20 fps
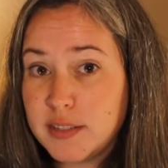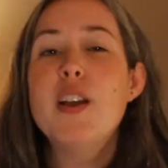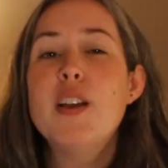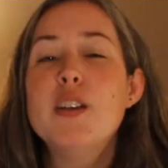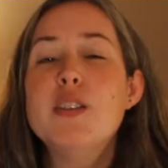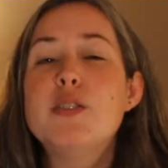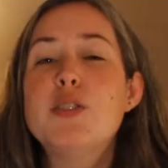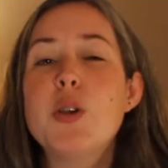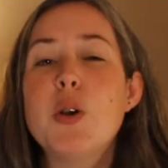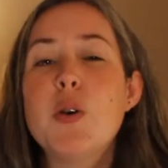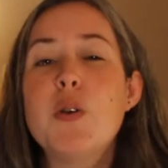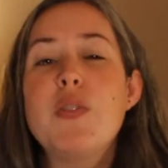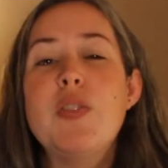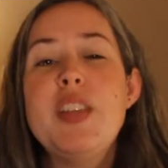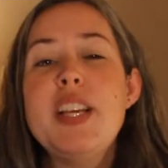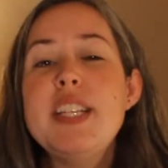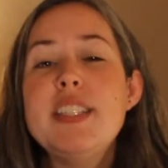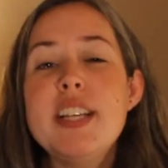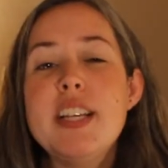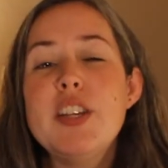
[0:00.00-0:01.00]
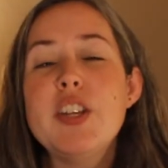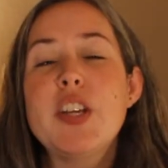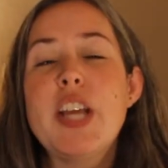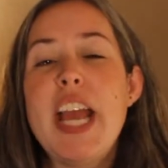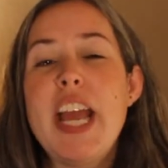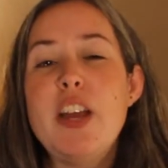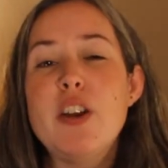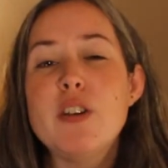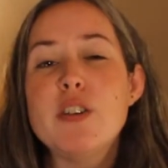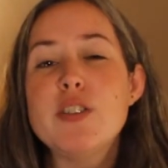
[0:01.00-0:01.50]
So these
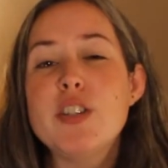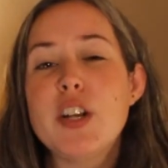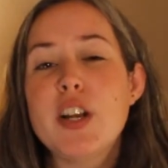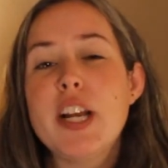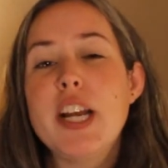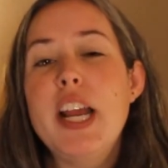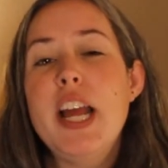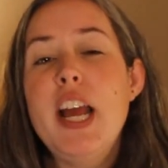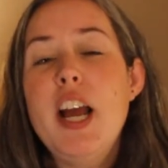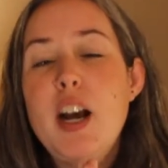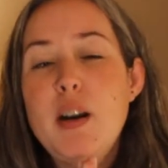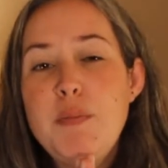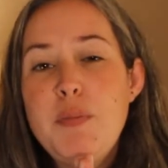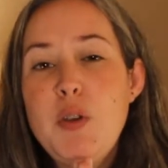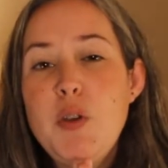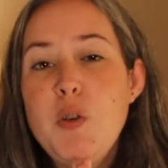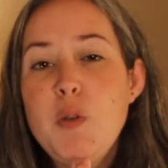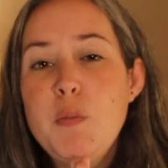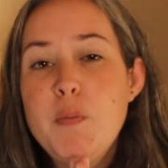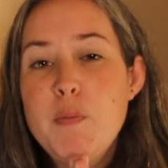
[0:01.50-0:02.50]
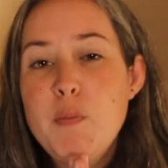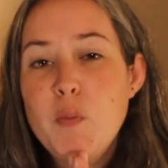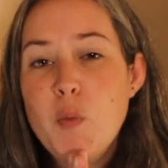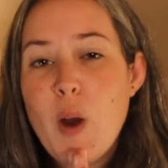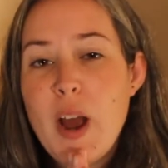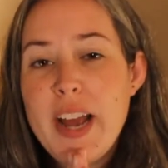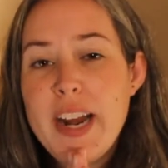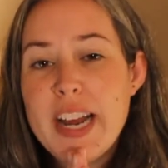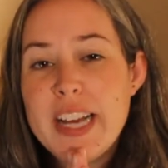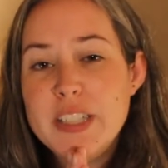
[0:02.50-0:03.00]
indicators are gonna help you
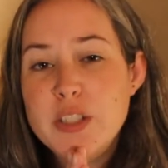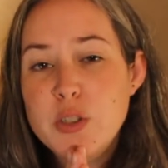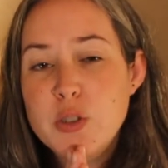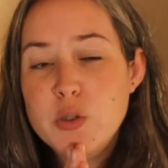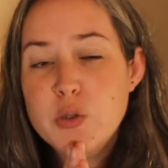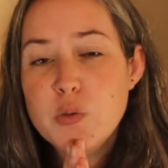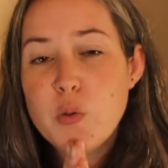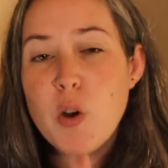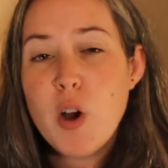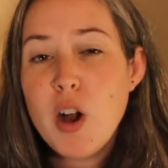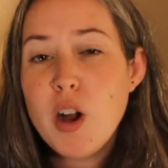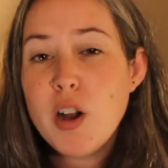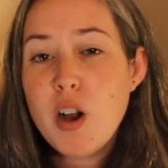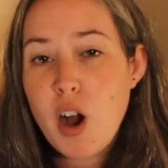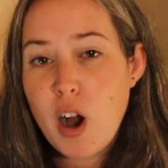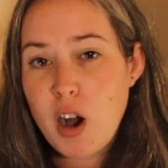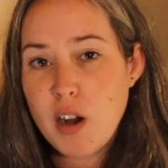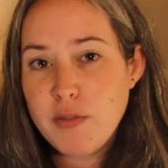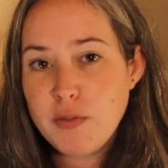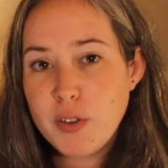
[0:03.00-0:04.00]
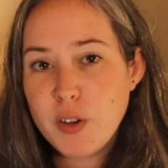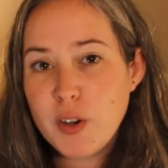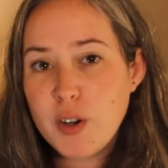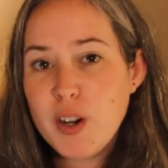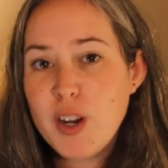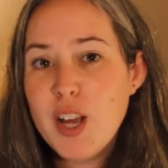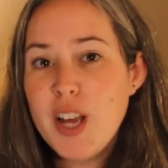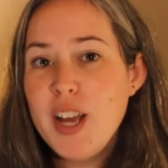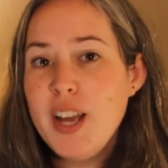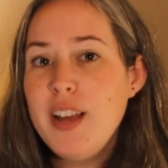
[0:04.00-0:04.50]
write a strong offer
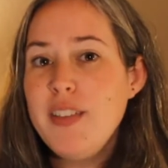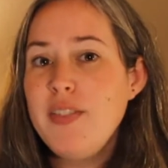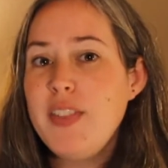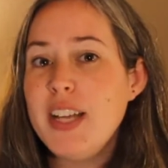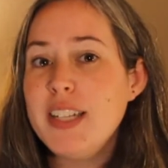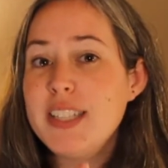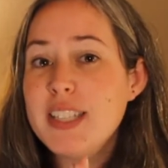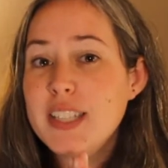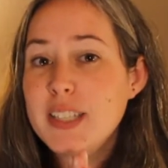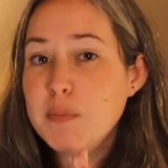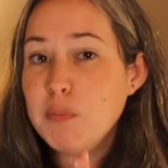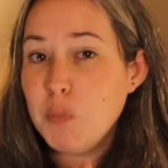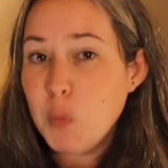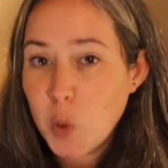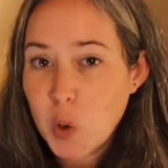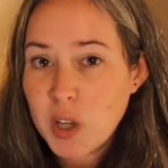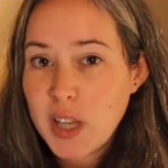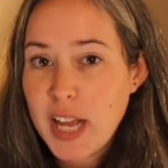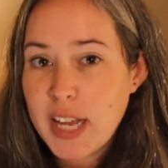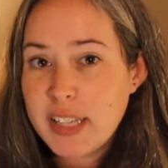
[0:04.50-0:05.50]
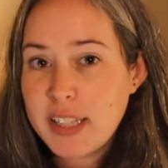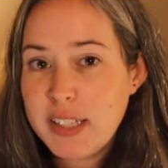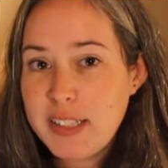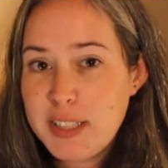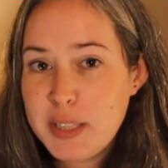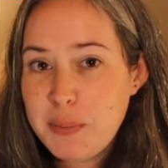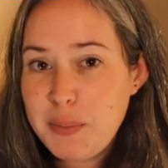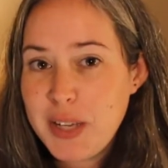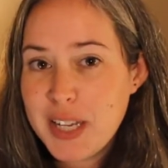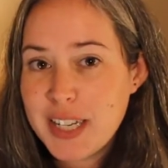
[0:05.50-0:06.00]
that's more likely to
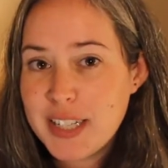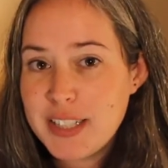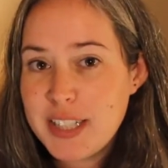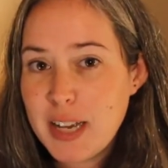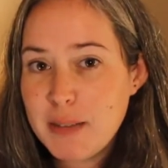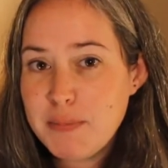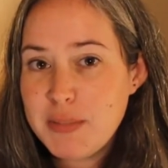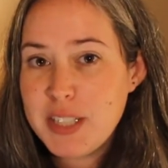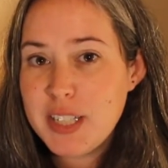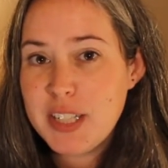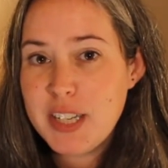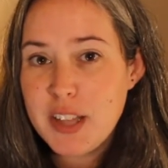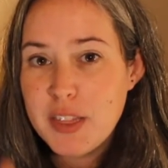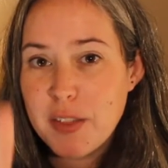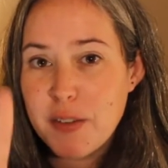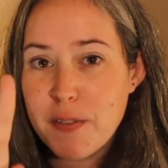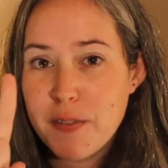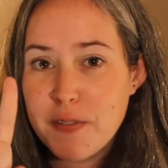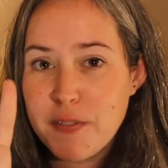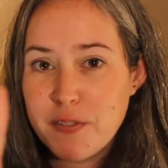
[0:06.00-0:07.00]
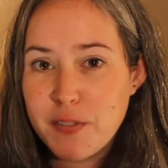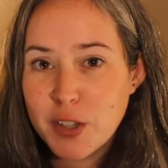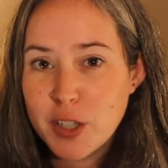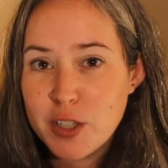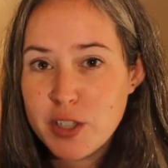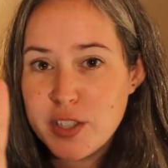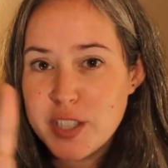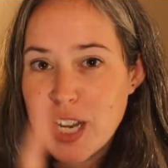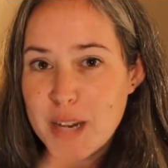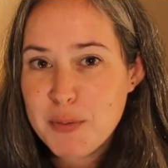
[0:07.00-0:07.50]
be accepted the
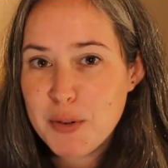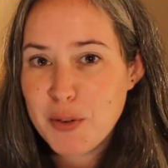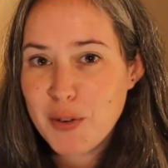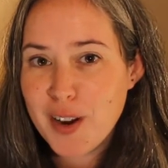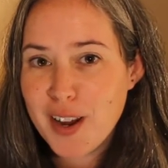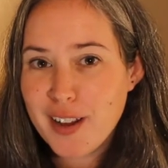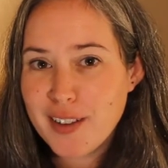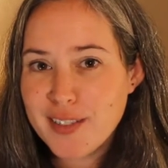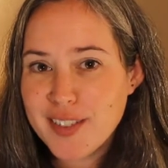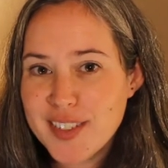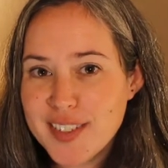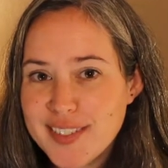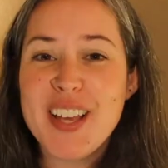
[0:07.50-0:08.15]
first time around.